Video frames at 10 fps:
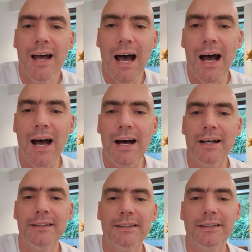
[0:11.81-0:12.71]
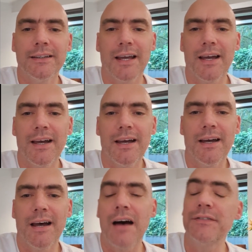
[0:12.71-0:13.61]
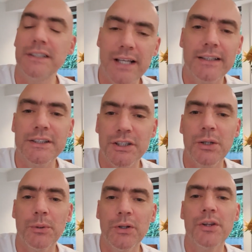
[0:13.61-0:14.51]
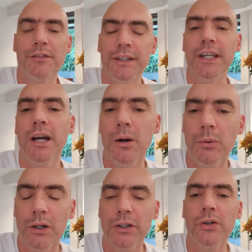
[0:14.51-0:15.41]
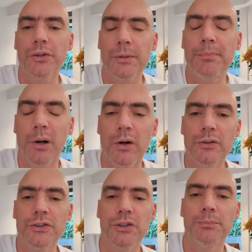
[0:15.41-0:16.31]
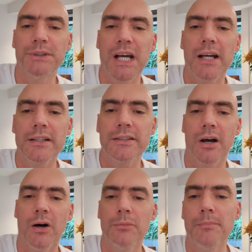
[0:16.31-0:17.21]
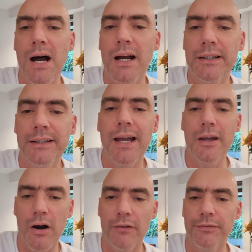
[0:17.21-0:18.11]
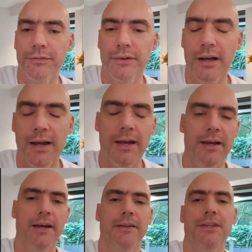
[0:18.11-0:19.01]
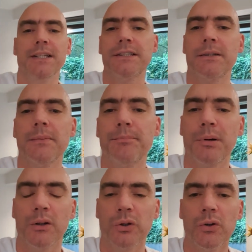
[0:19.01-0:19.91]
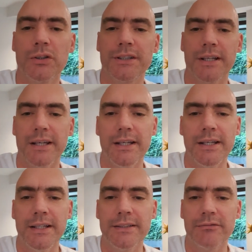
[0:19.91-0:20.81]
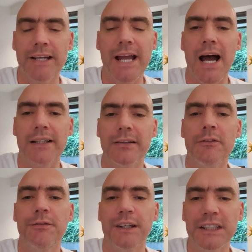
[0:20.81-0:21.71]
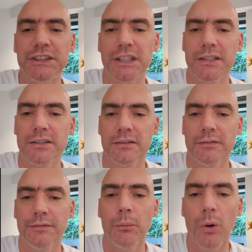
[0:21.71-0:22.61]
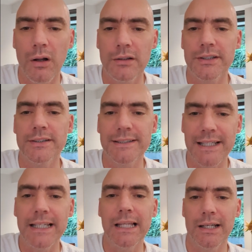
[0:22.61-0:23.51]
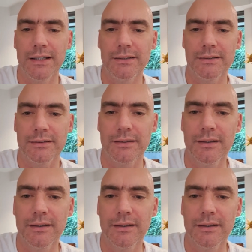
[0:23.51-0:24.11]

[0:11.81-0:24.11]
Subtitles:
and I've decided to do another video on another important subject on my day off. This product is regarding finishes for walls and ceilings.